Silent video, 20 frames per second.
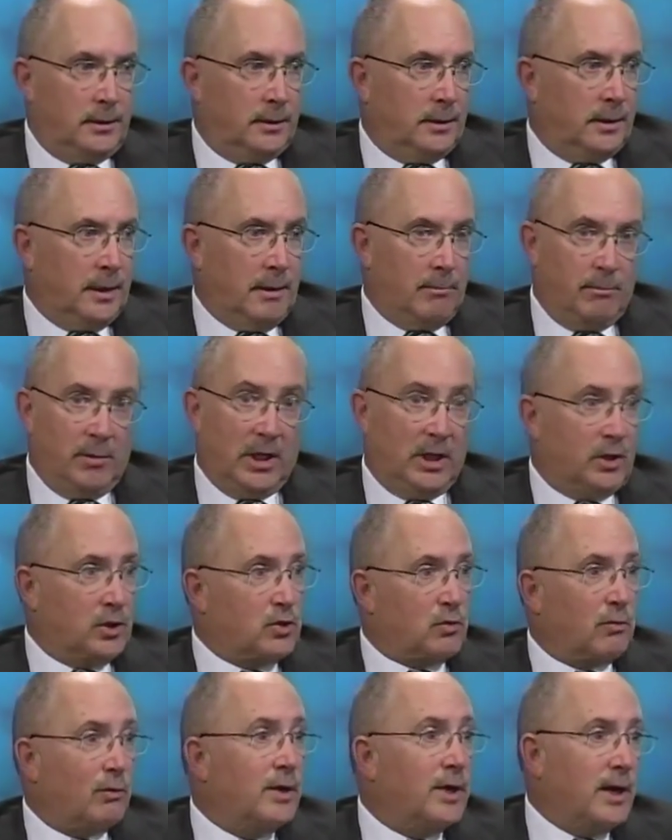that big
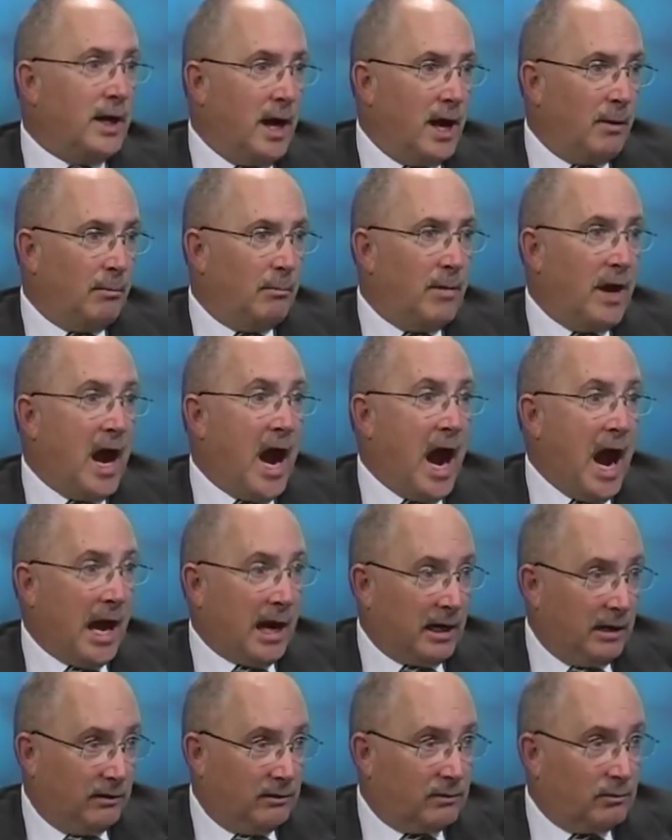tree out
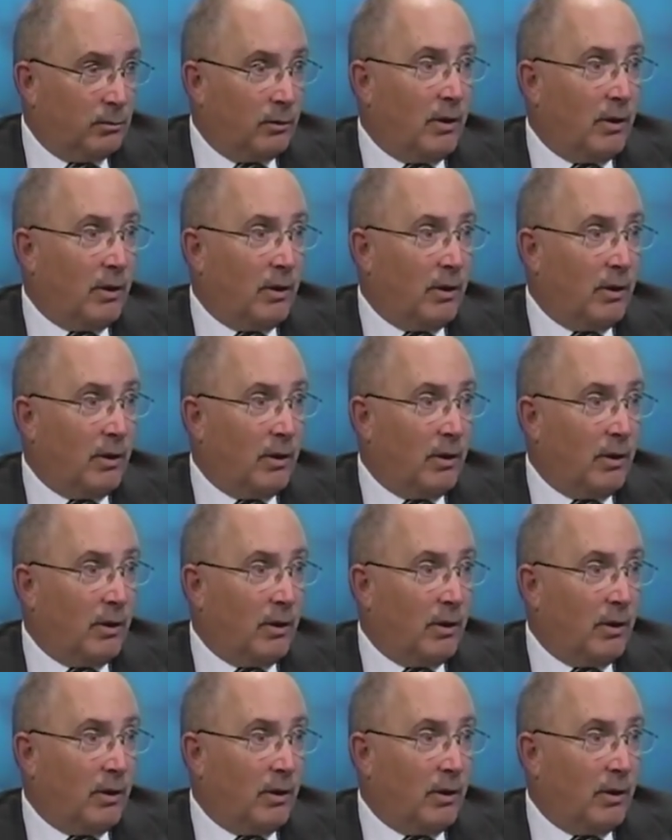back is mm-hmm.